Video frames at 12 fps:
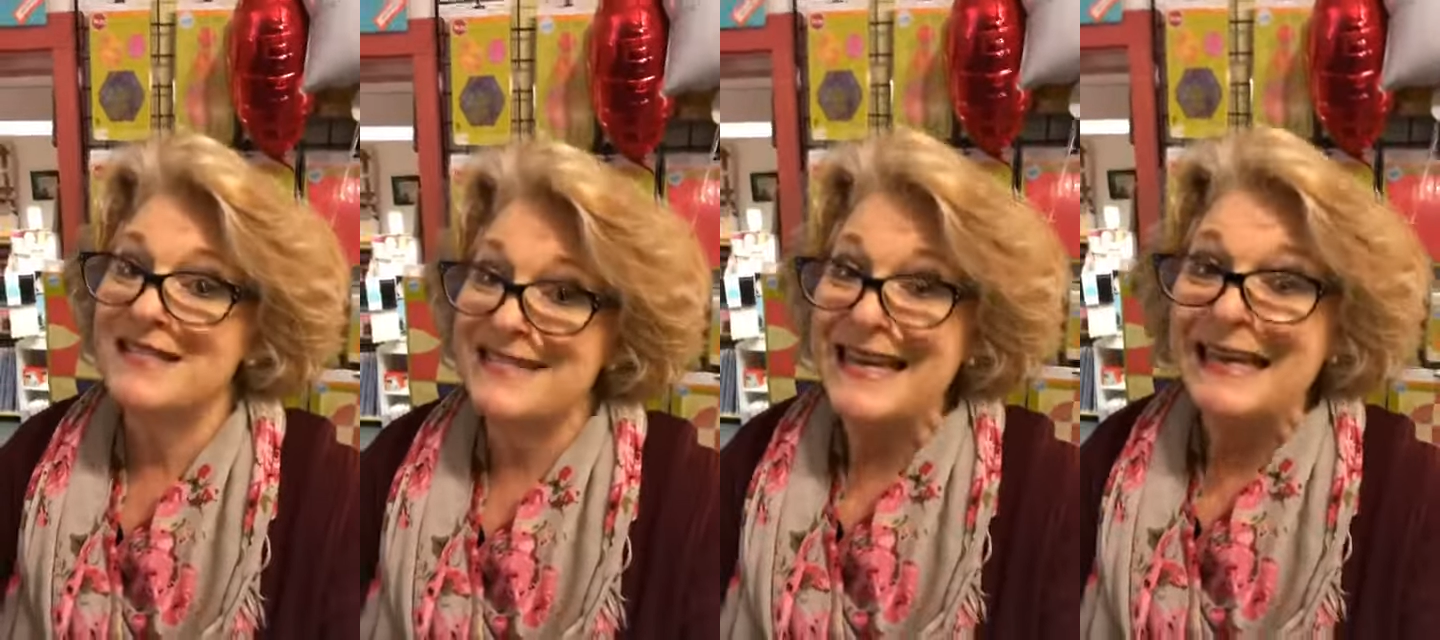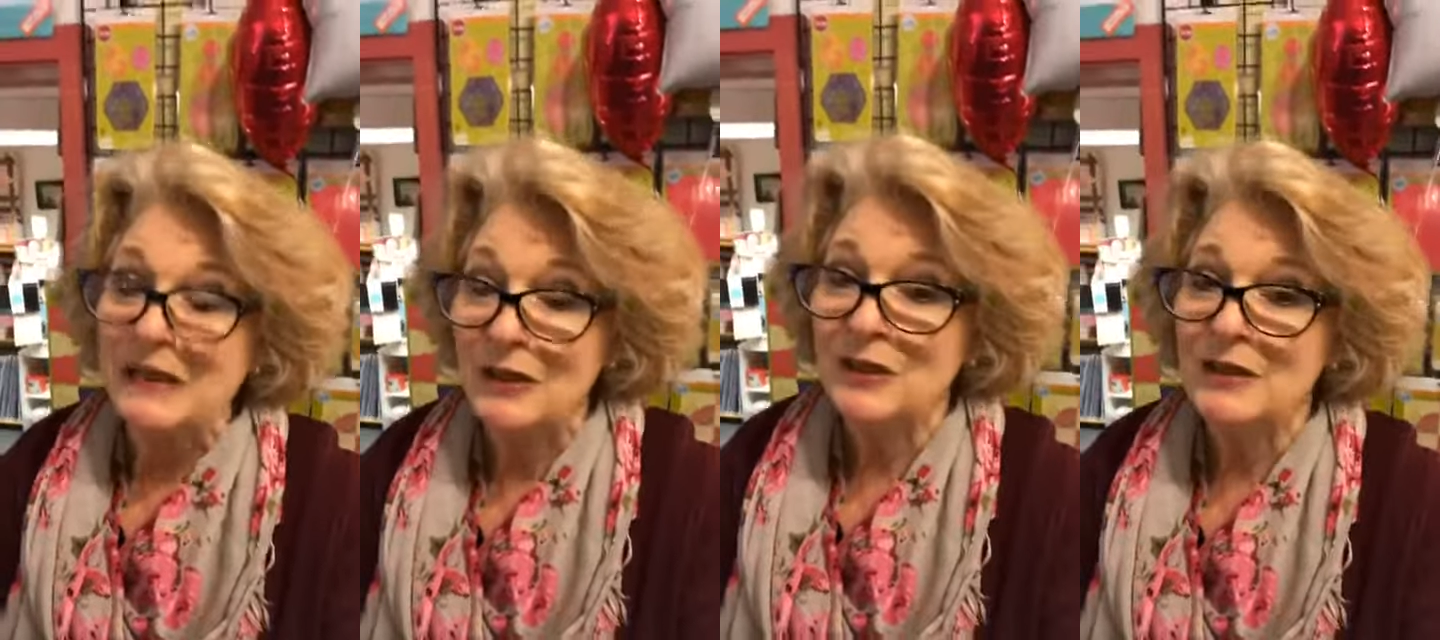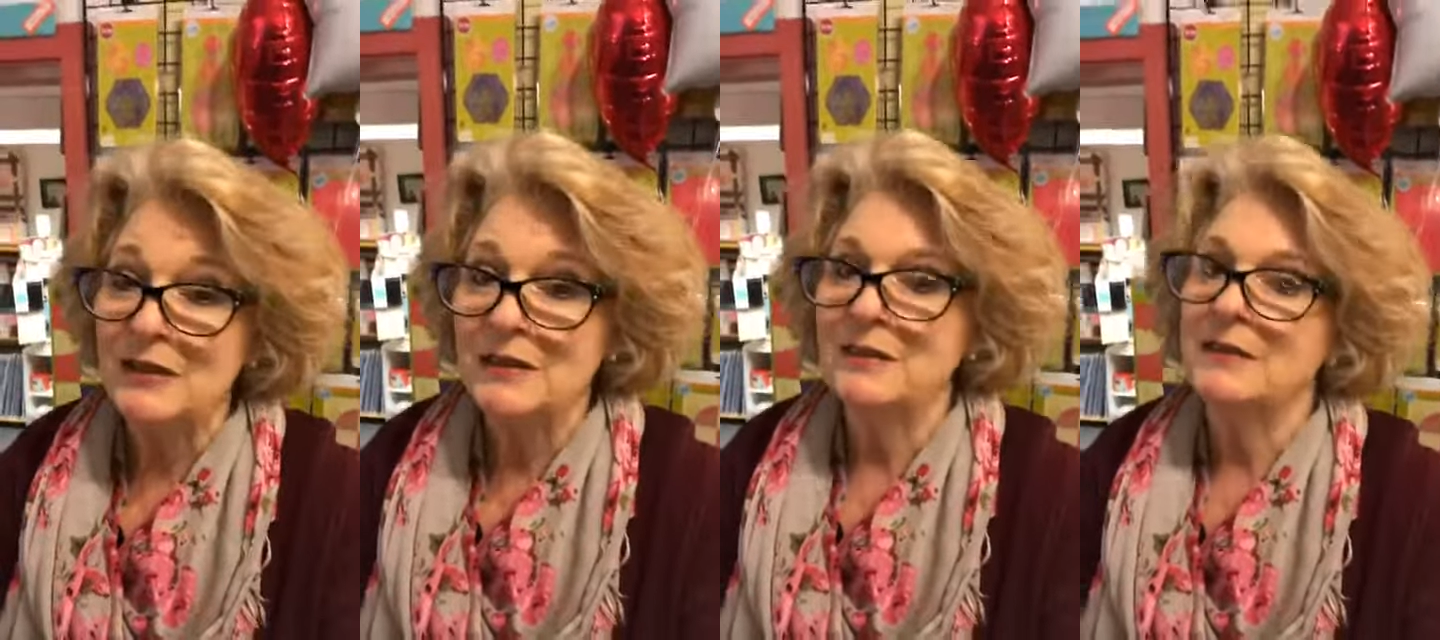
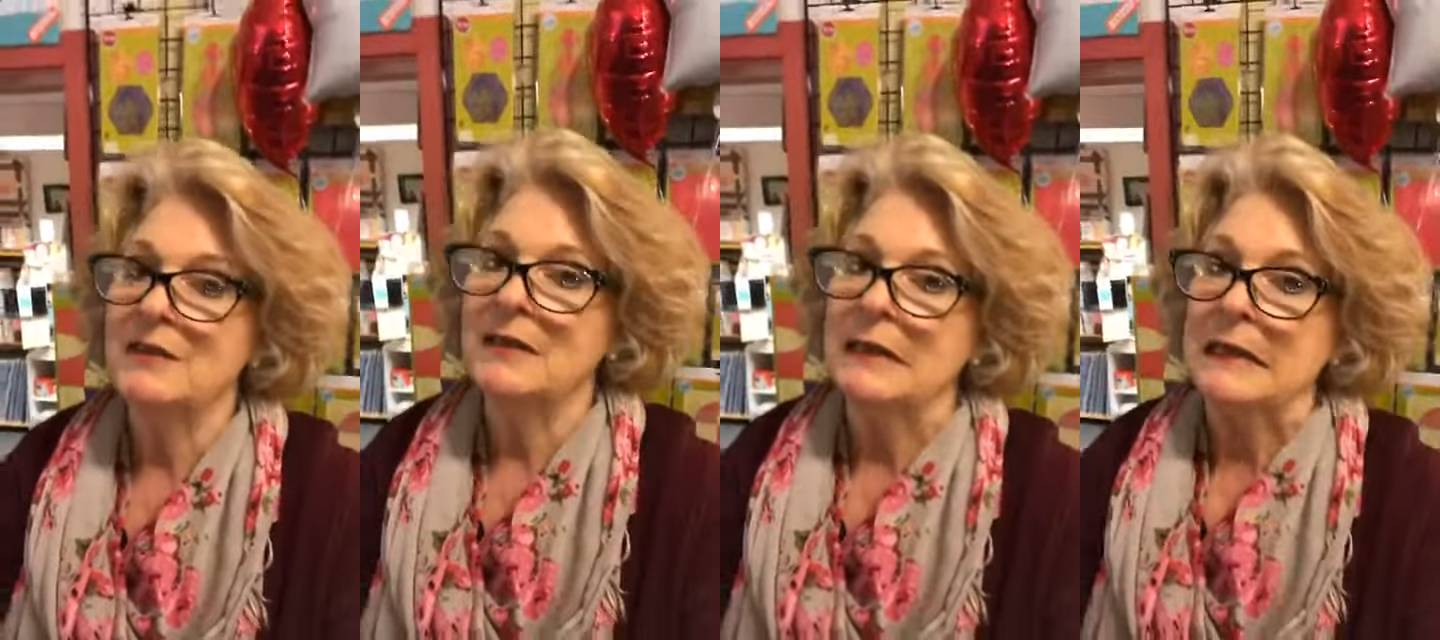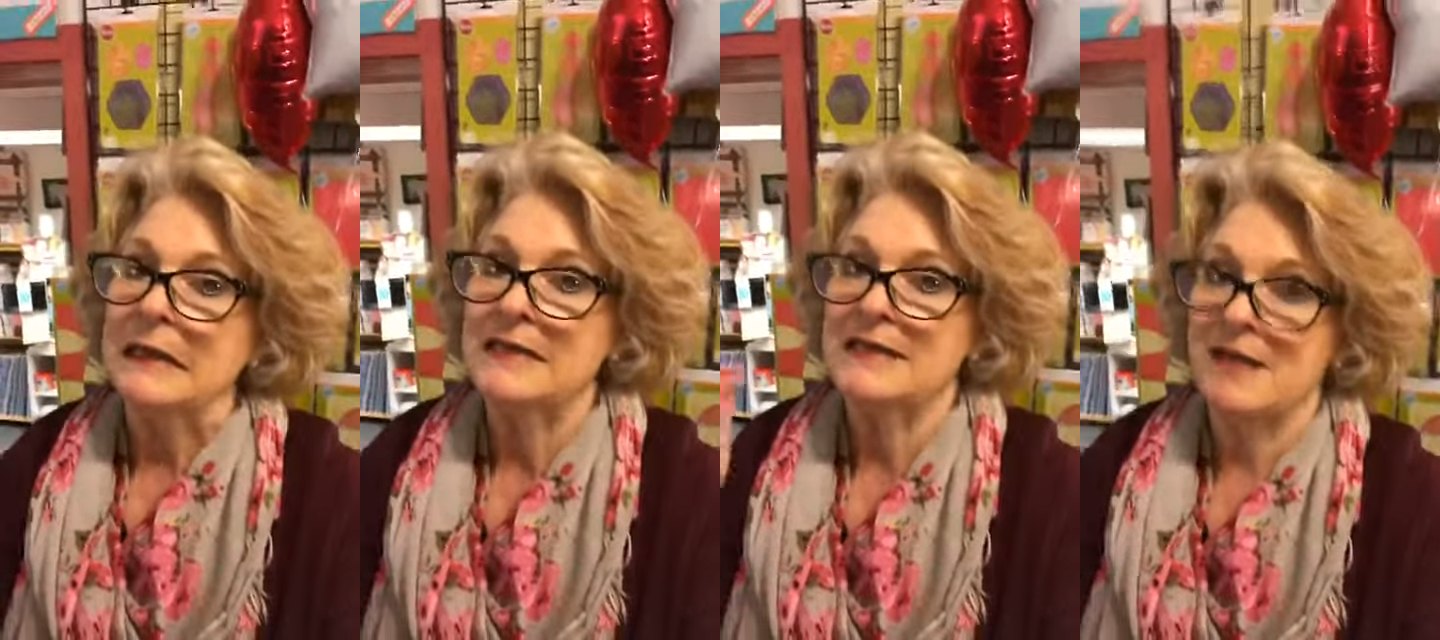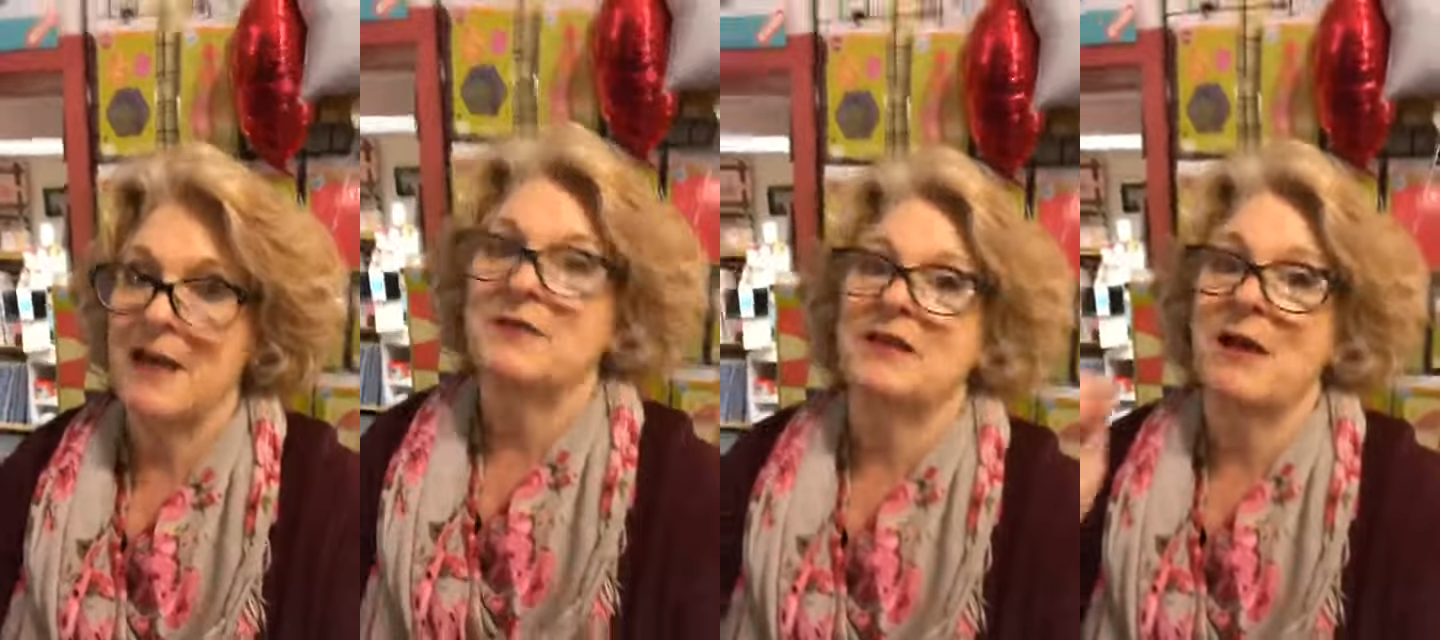deal, it's
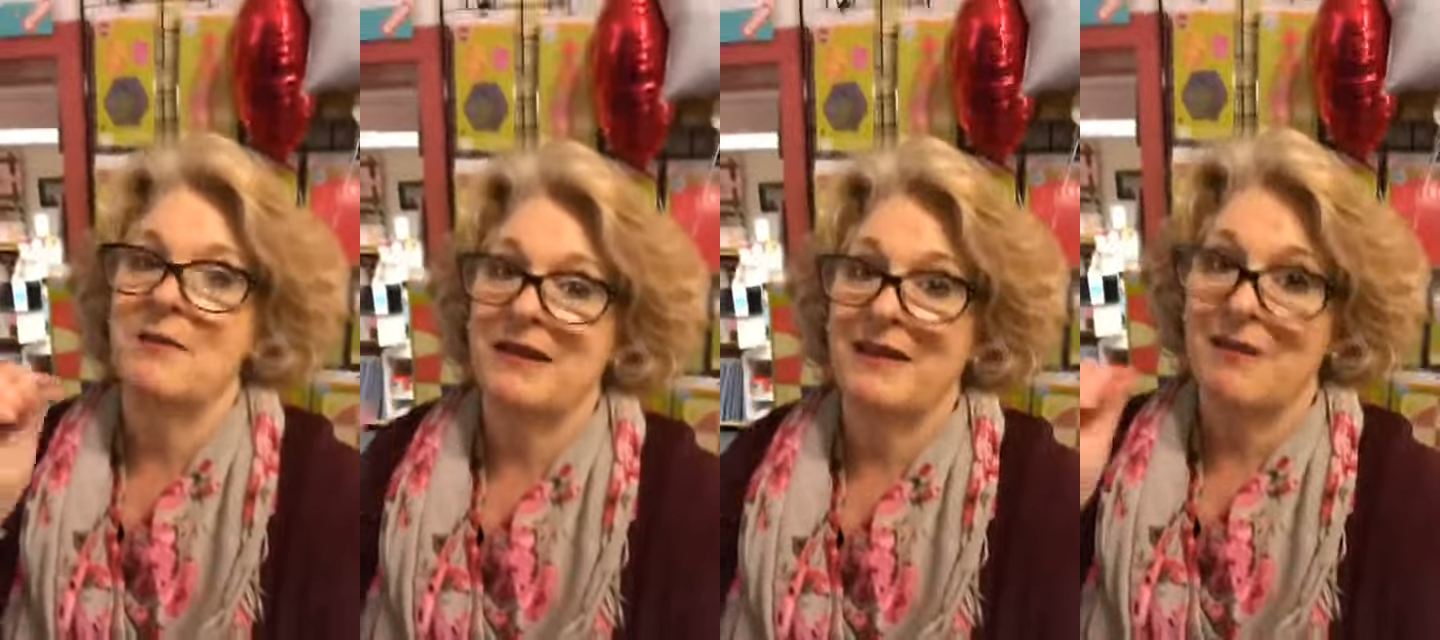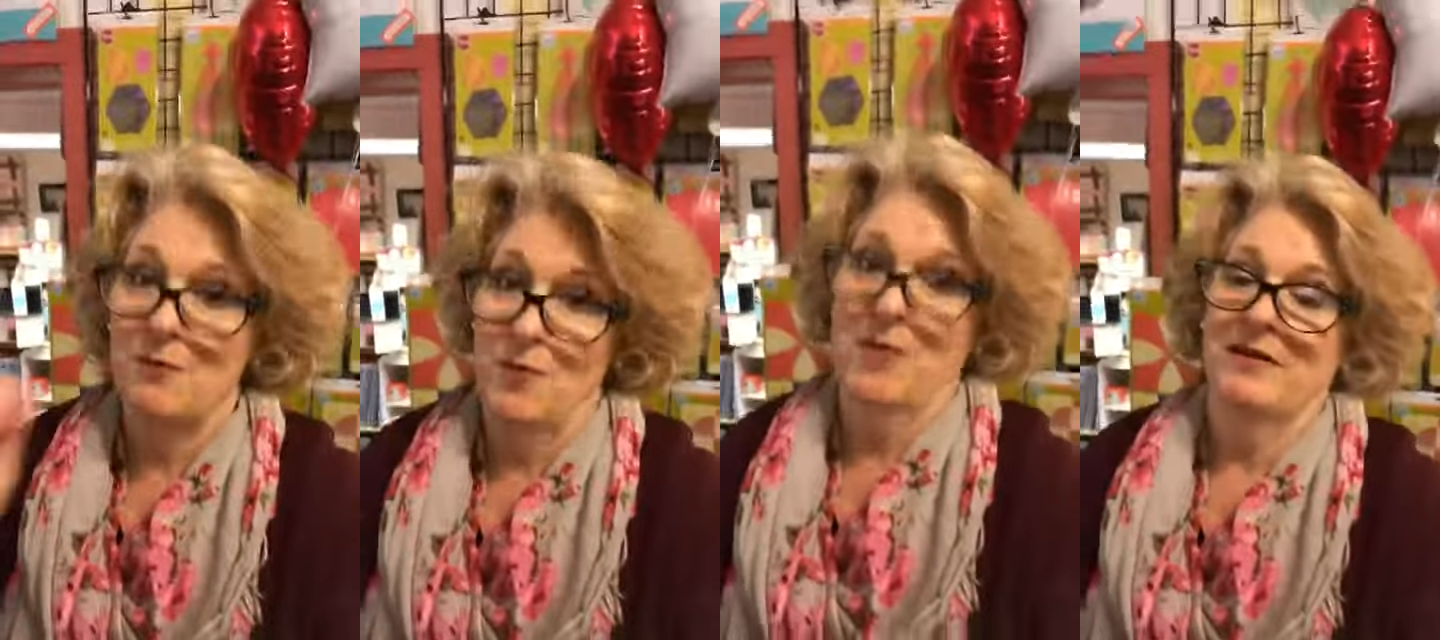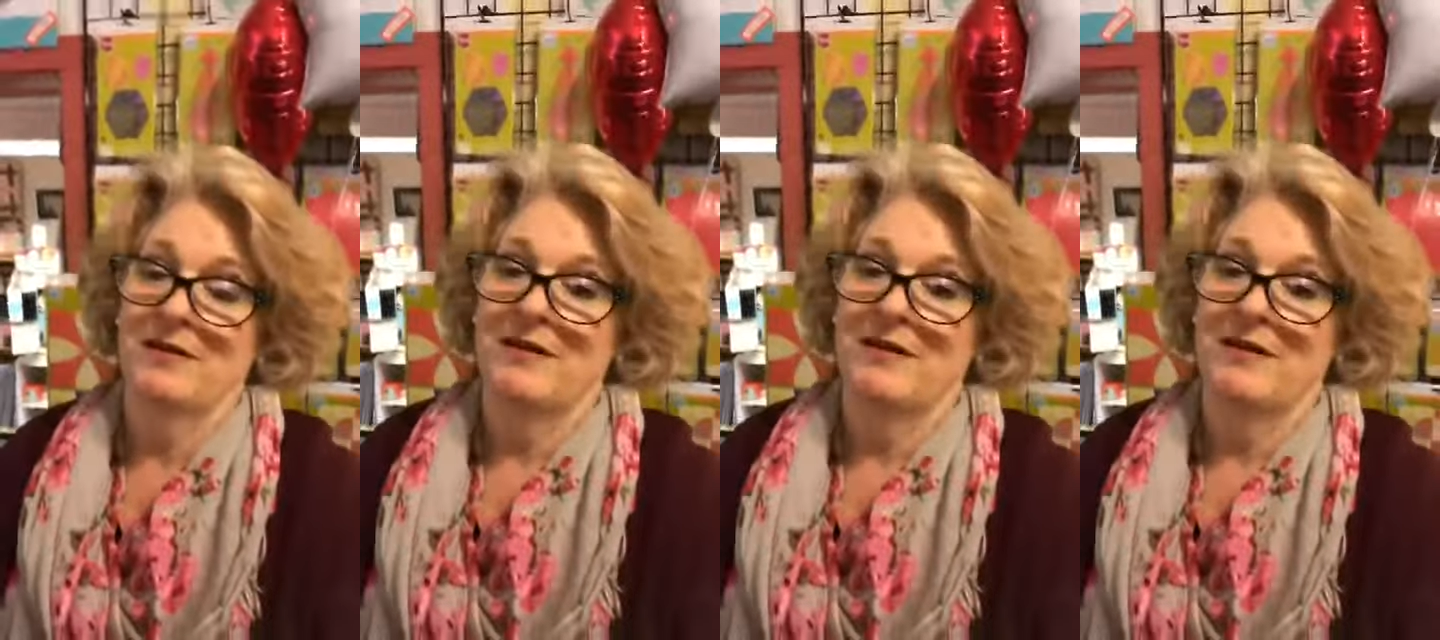time to come in and get one.